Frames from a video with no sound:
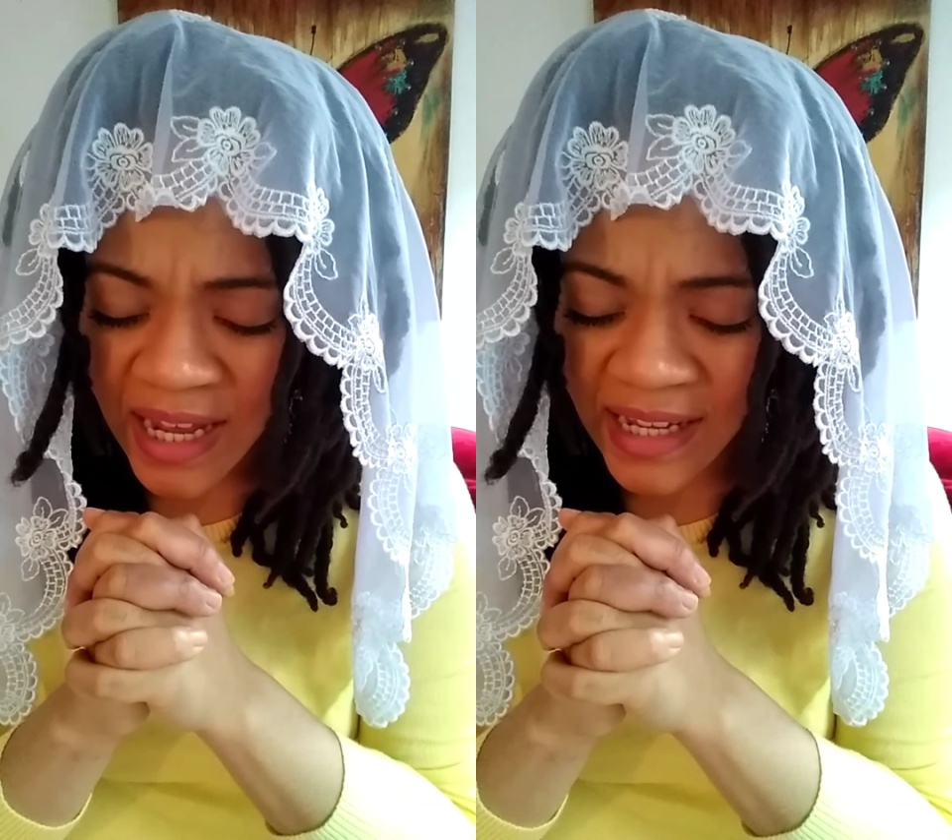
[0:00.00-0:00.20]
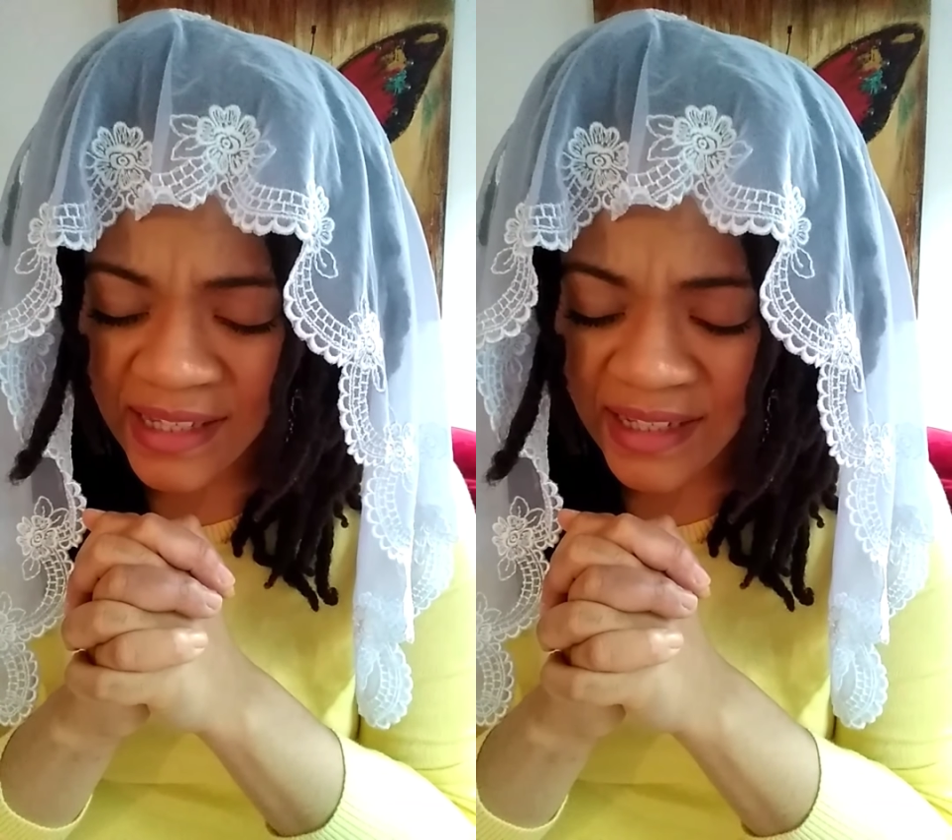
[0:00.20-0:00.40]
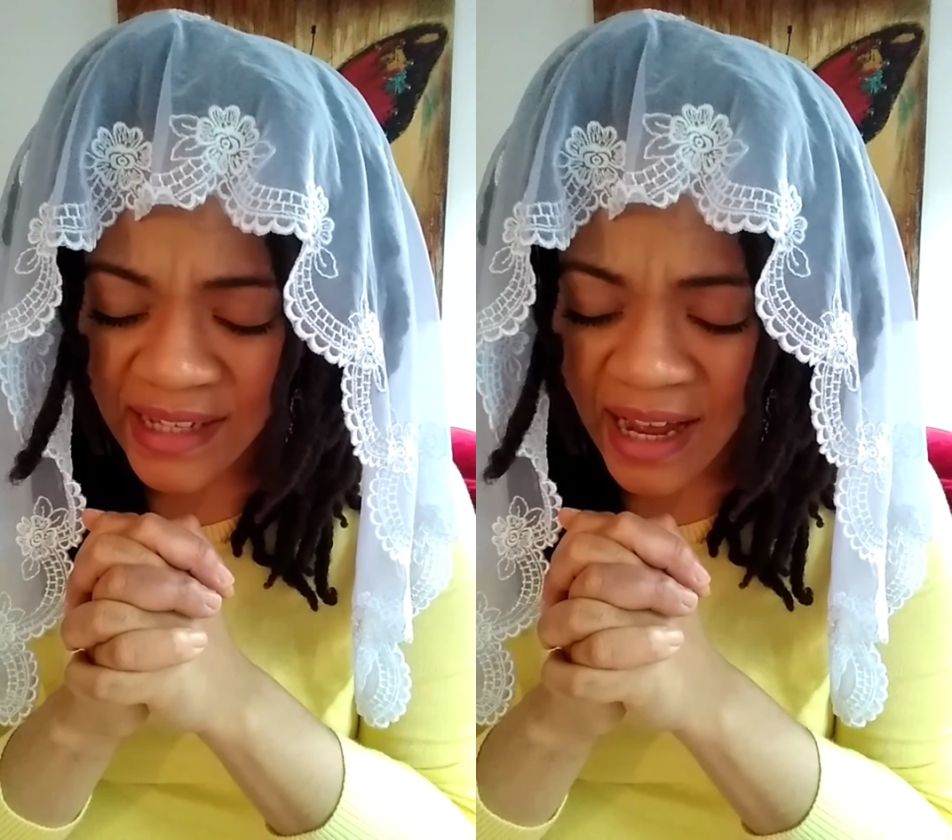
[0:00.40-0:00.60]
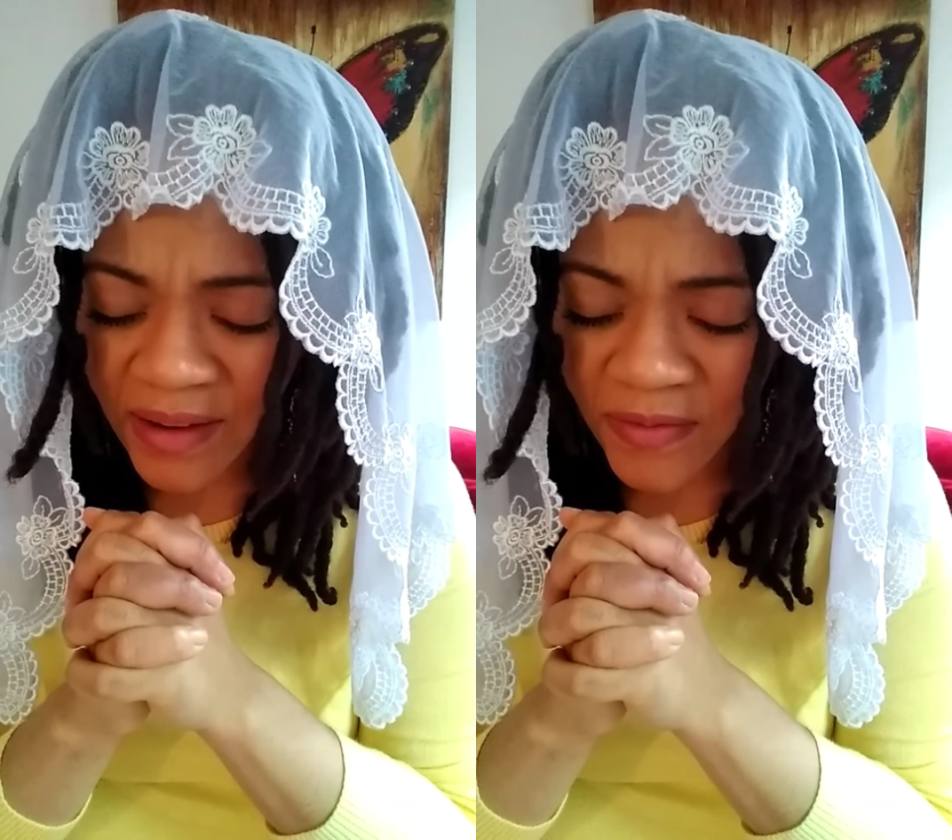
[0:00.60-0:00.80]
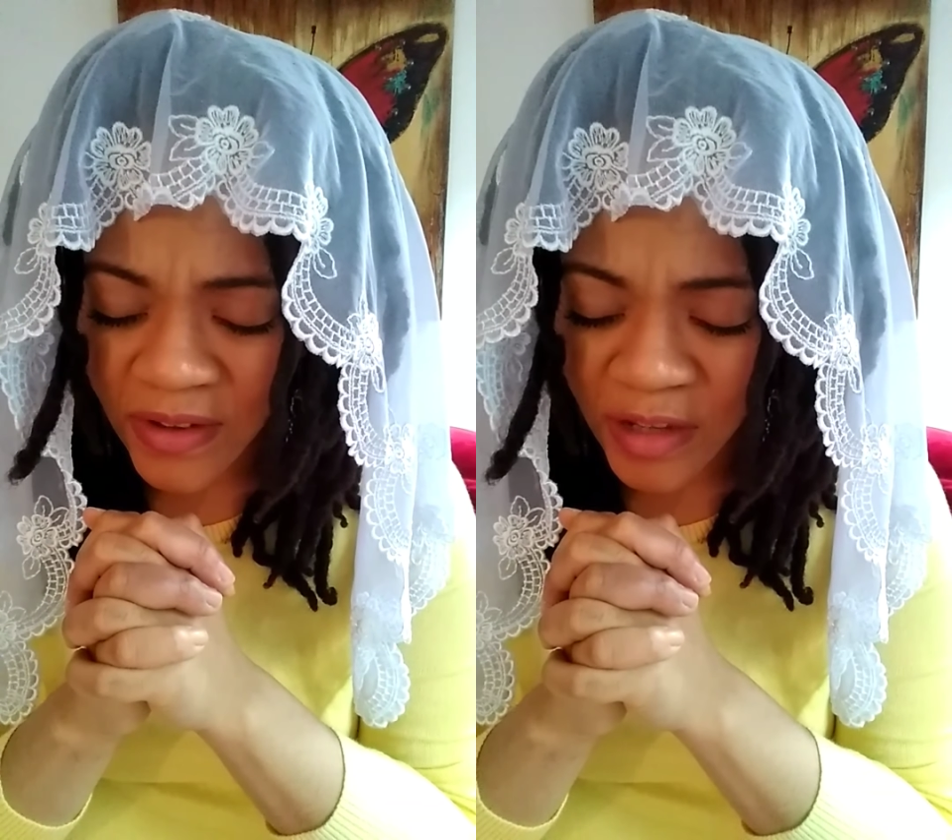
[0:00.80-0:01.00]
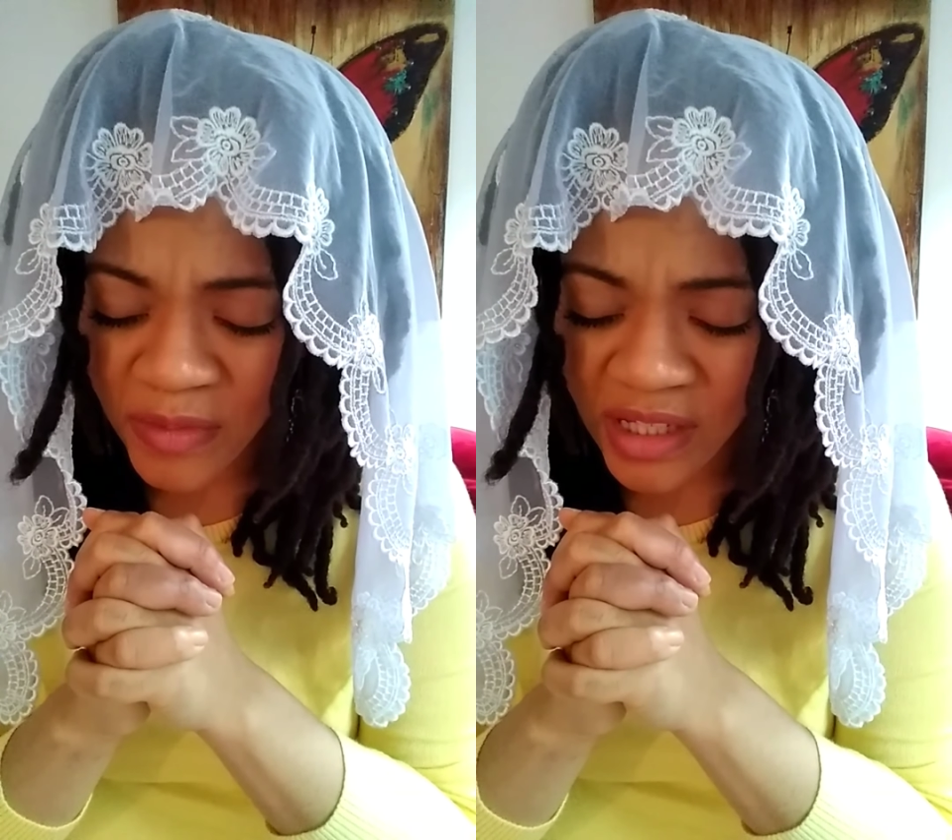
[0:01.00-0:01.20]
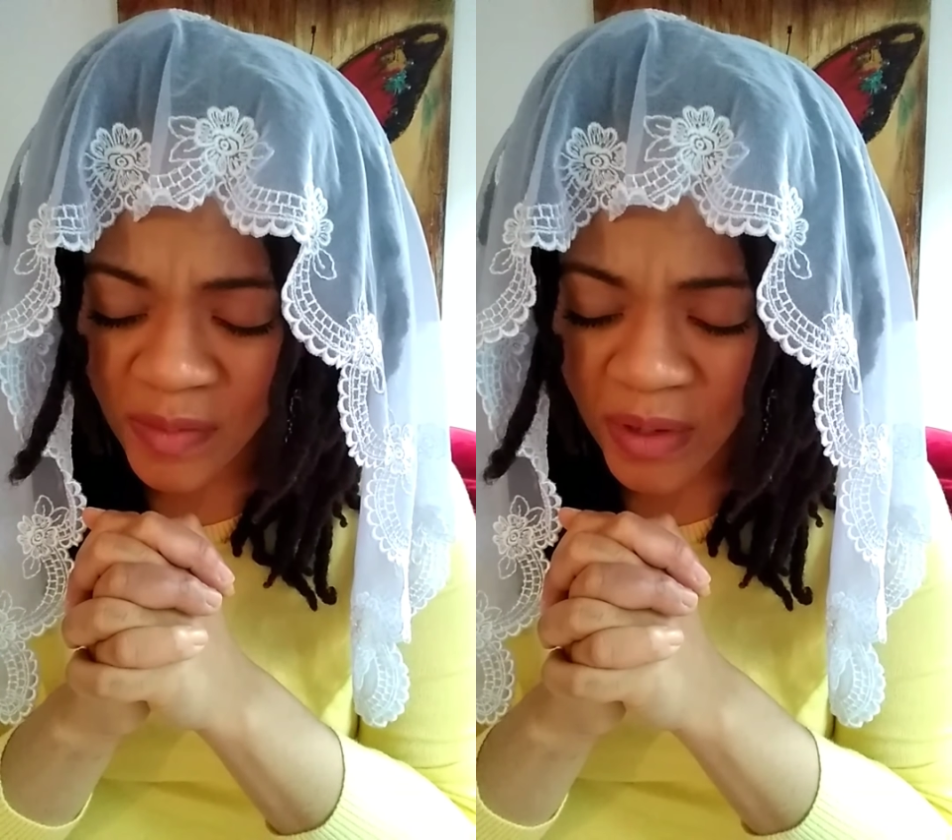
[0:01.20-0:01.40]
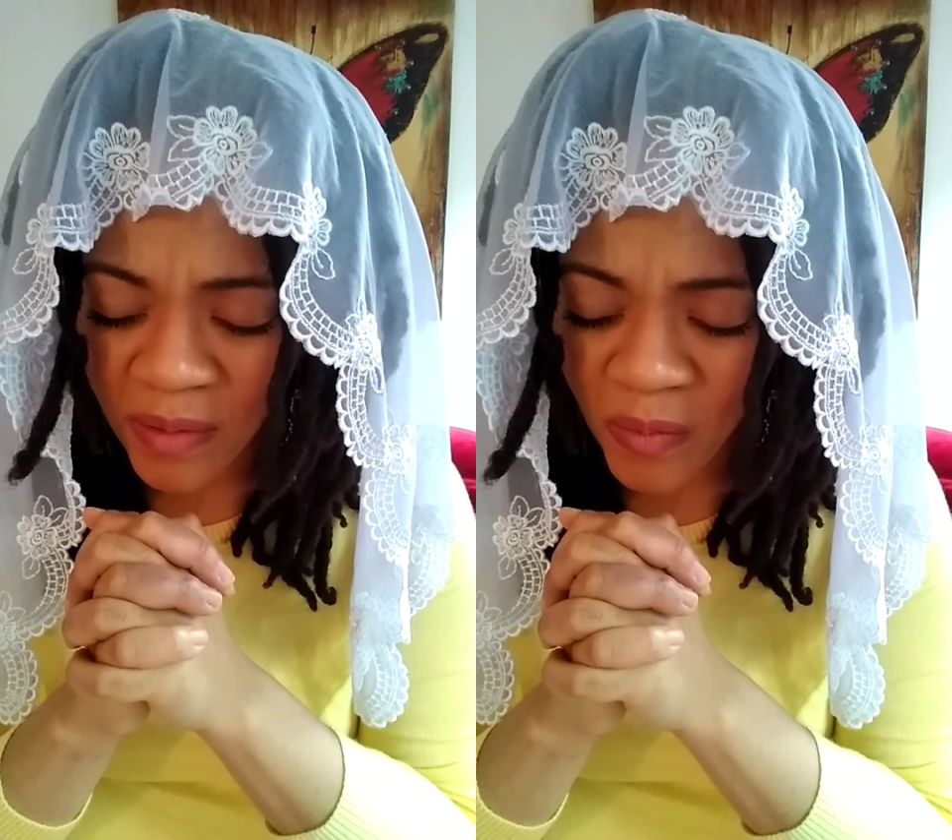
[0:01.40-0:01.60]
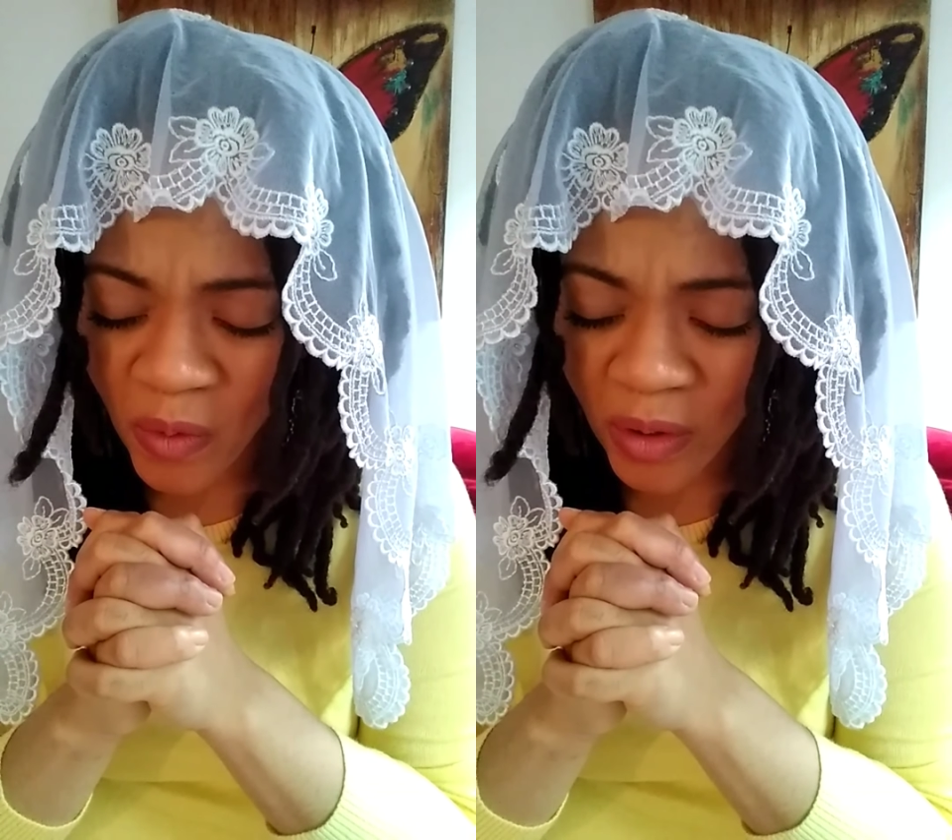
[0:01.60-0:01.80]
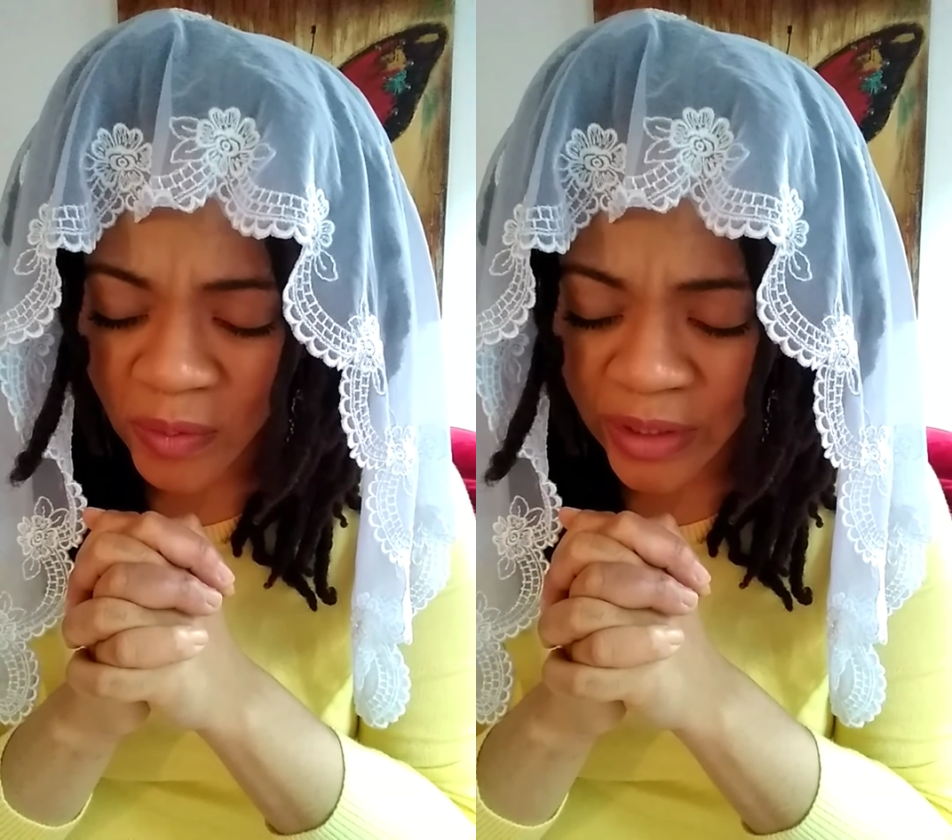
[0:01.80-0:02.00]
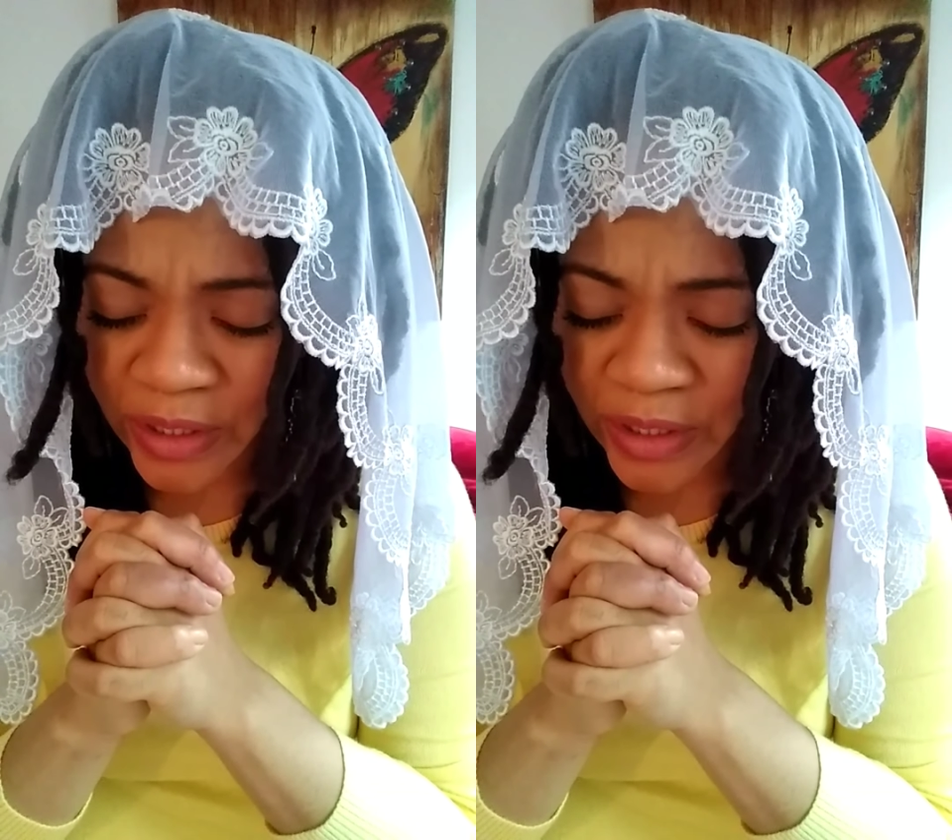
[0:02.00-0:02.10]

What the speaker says: is a time for them to spend more with